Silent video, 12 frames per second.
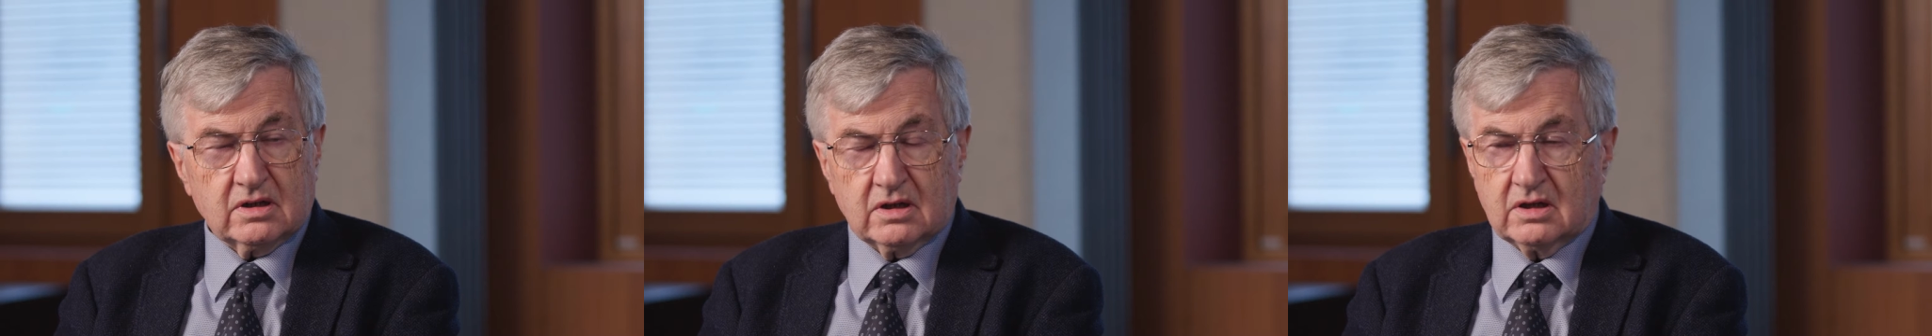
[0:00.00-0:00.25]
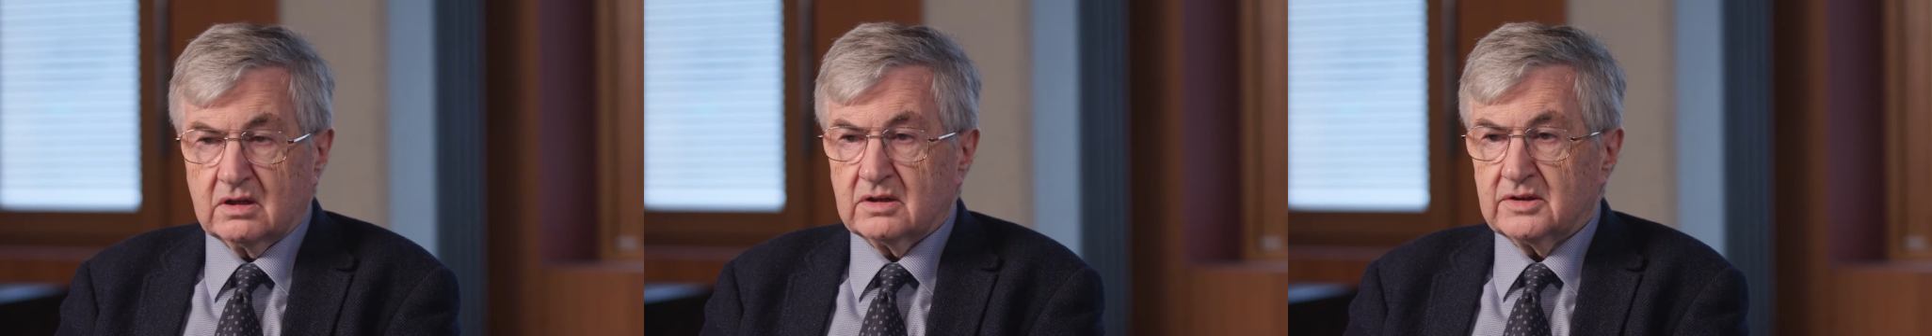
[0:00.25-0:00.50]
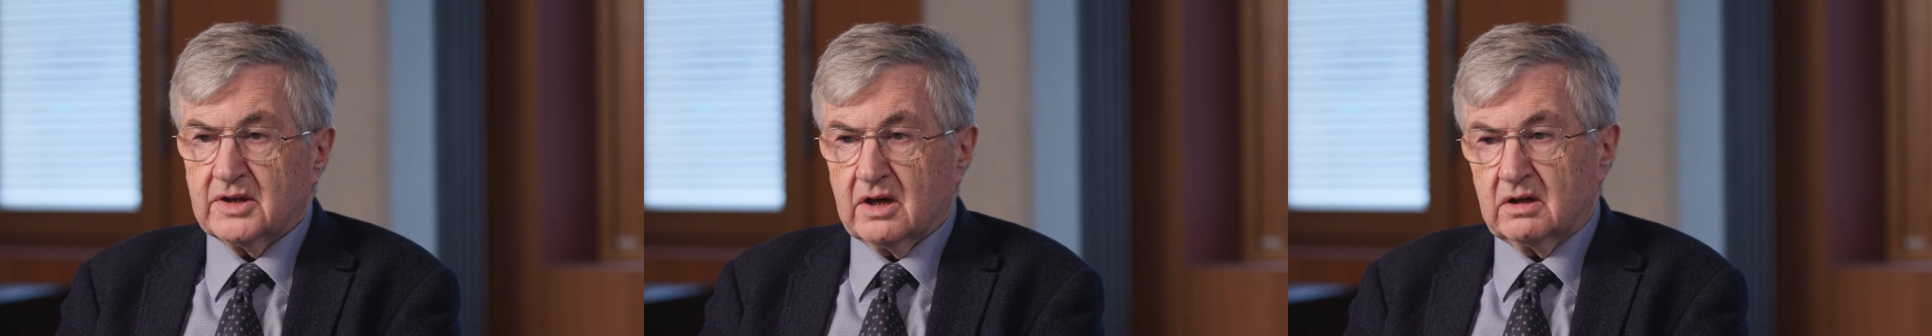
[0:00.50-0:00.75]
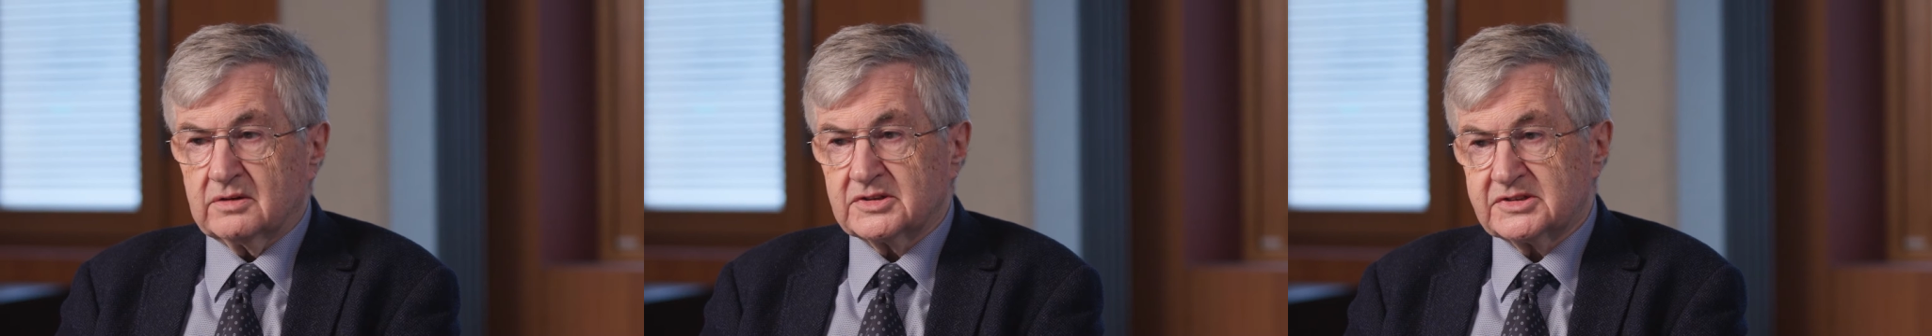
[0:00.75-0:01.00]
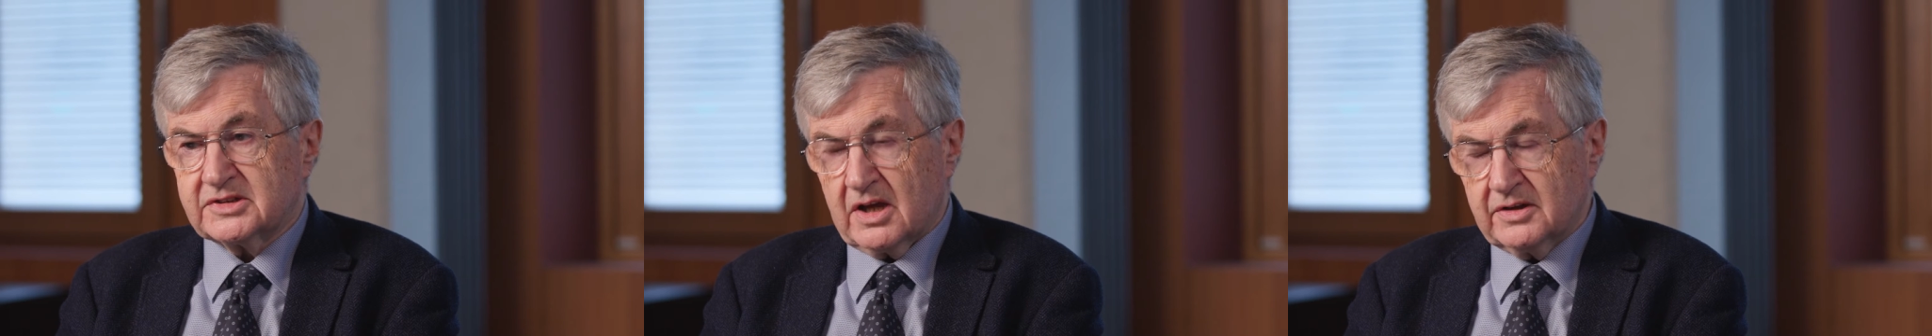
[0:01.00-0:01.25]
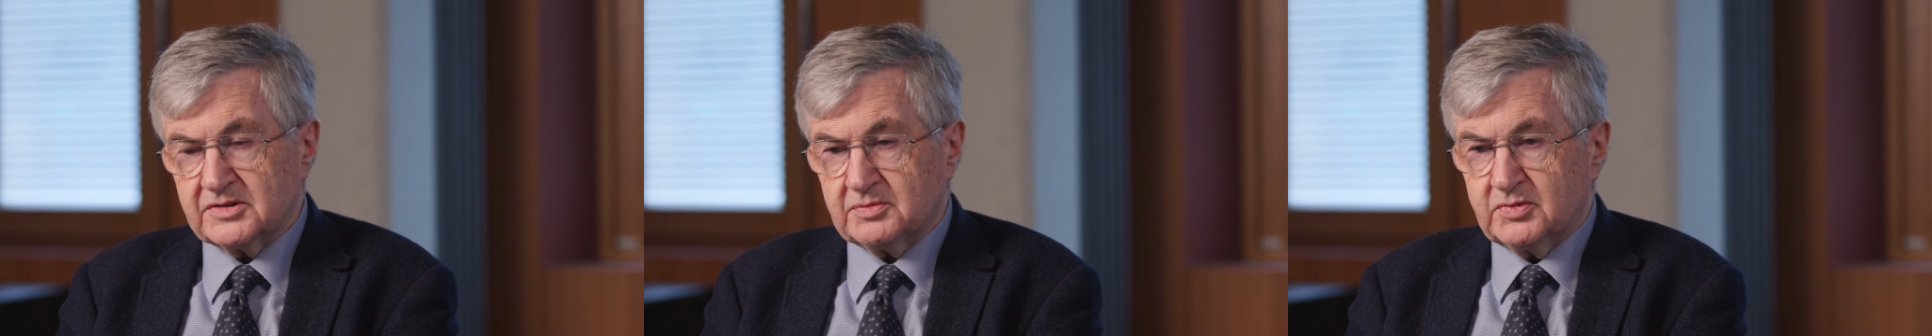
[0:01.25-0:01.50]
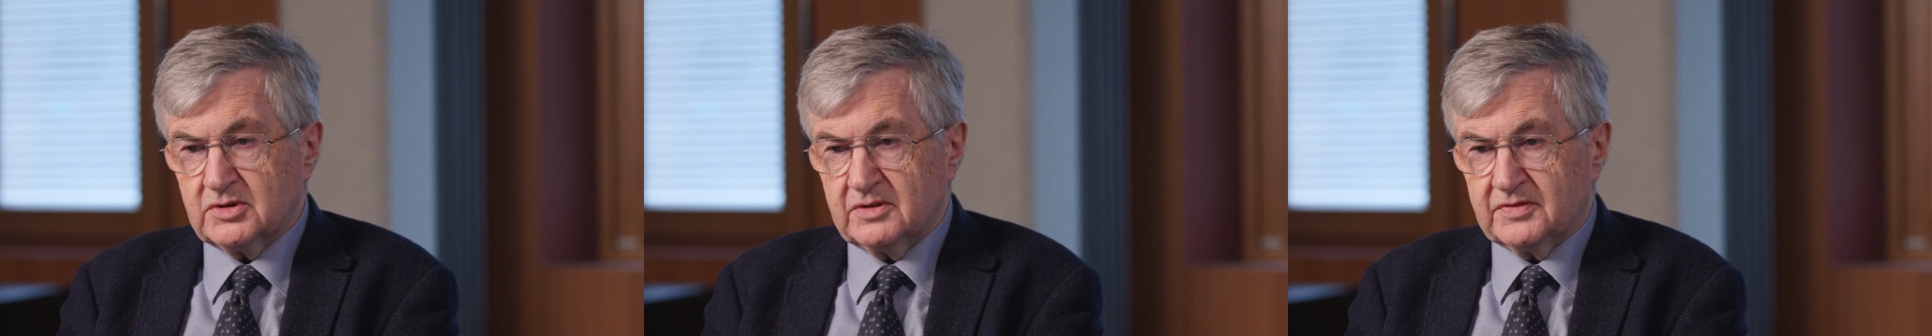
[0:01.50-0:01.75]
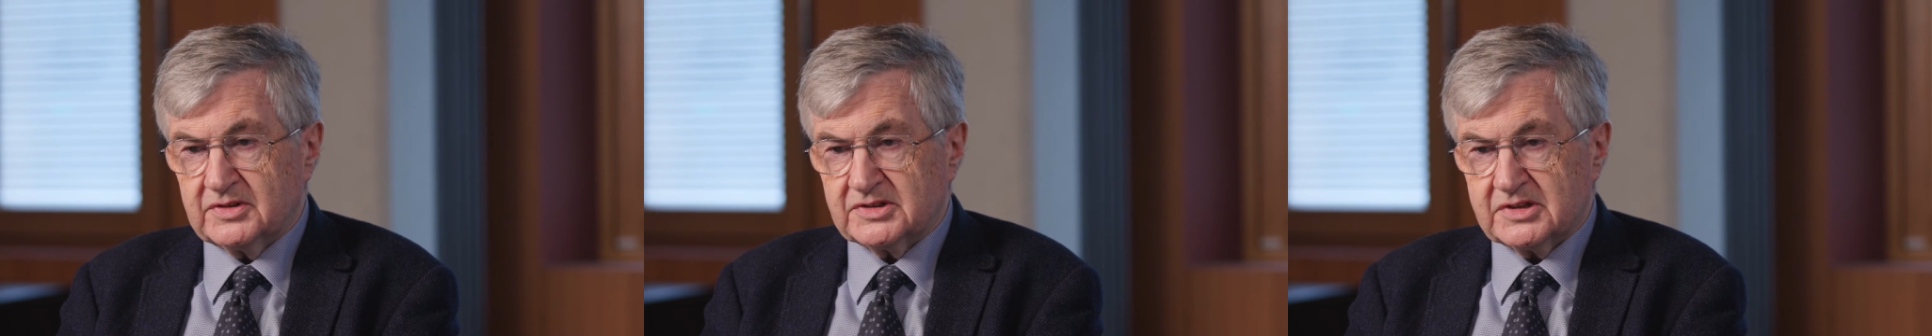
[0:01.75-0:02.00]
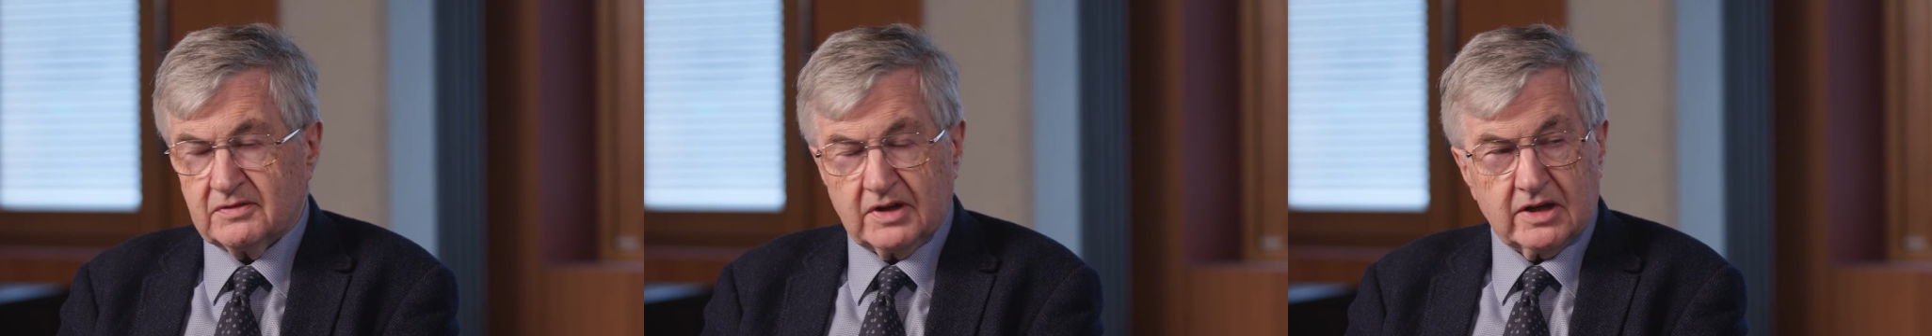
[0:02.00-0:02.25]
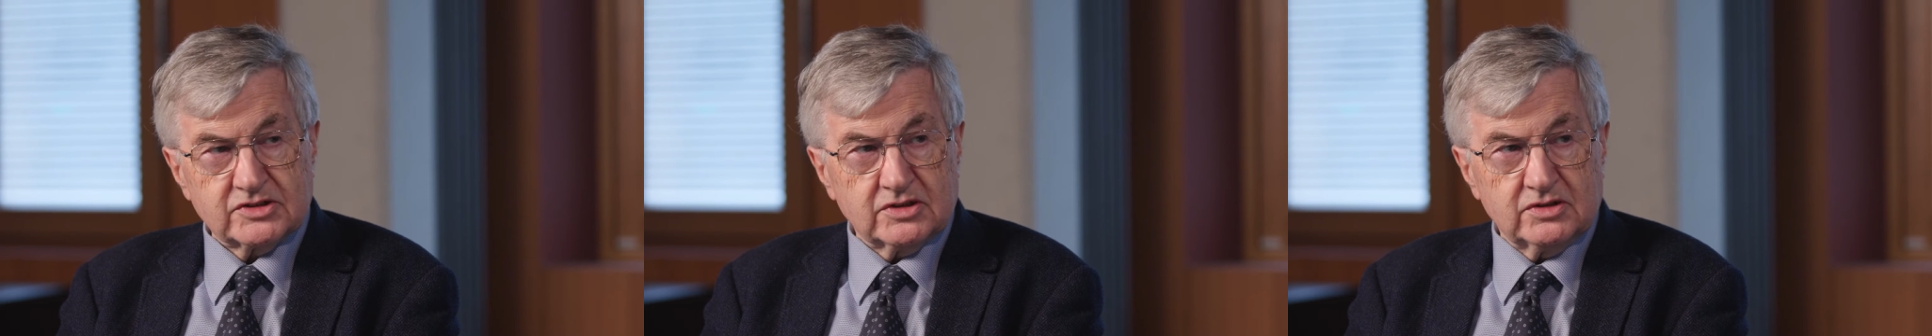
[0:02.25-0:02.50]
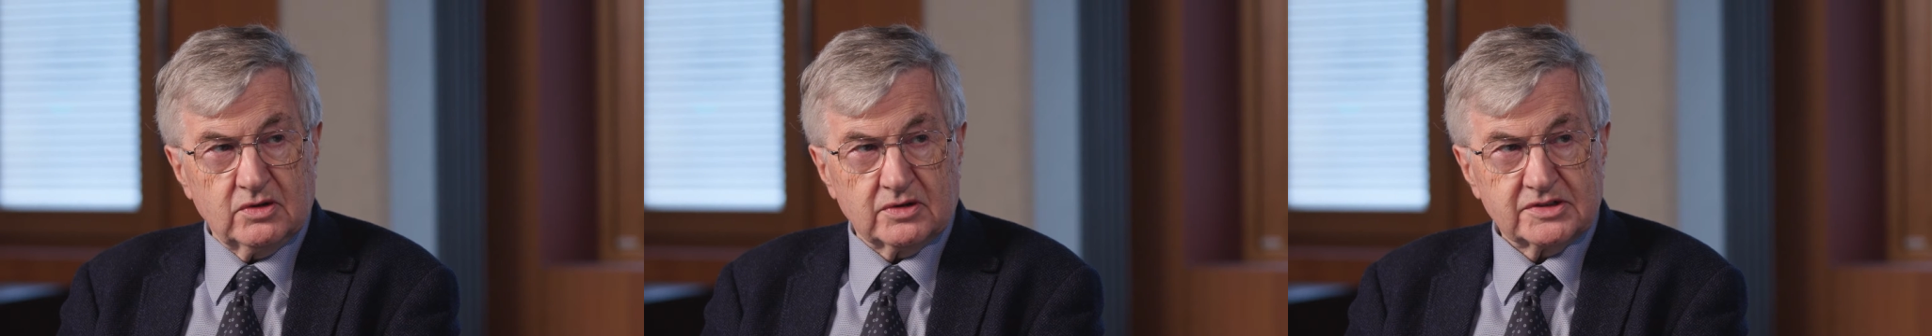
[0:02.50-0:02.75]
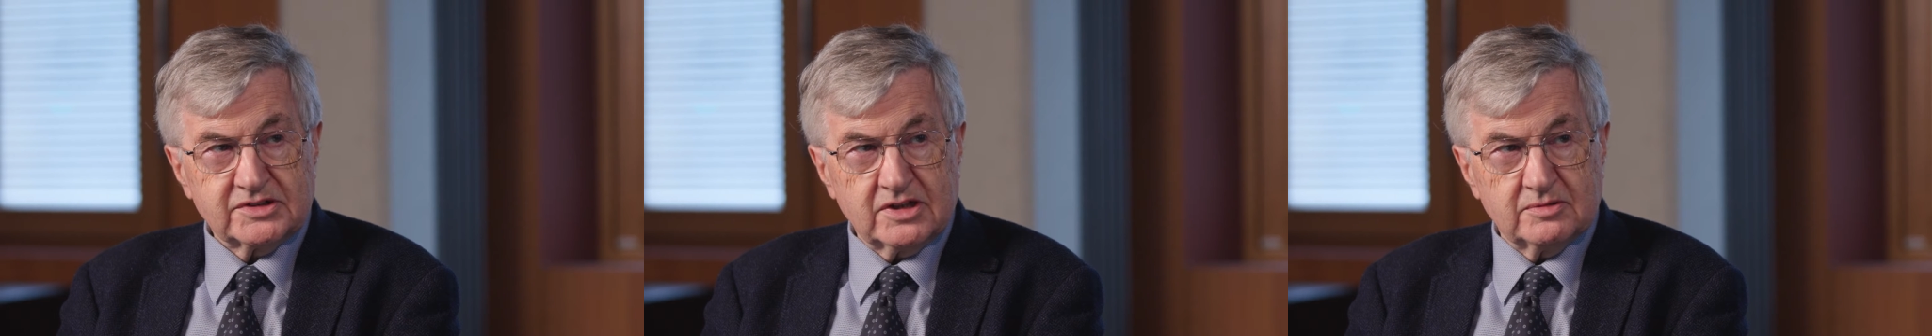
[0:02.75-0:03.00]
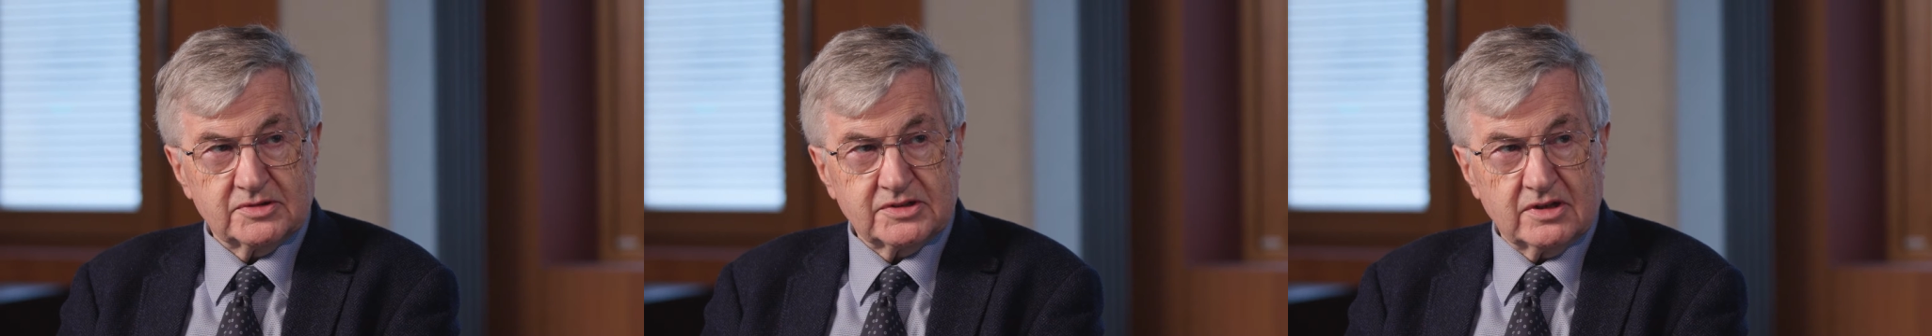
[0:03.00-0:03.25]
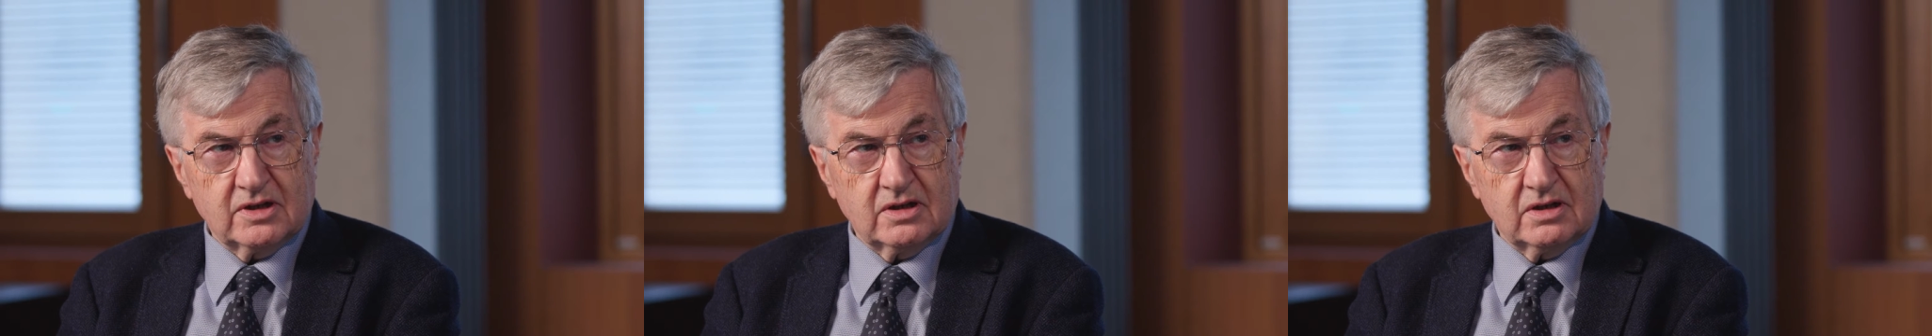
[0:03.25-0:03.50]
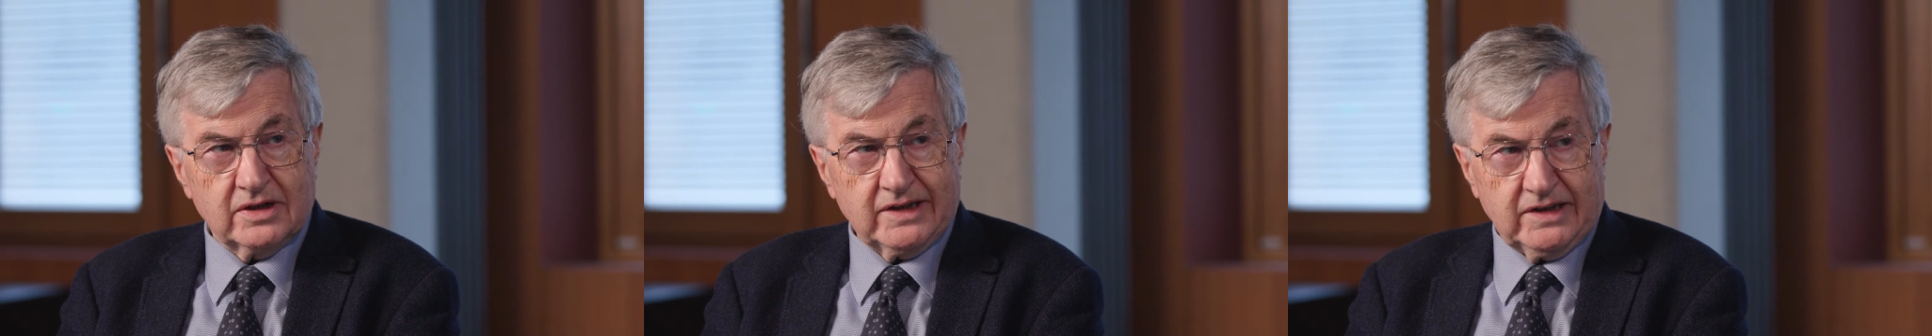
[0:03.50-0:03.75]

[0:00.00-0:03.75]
Now, the standards of proof in civil action are not the same as they are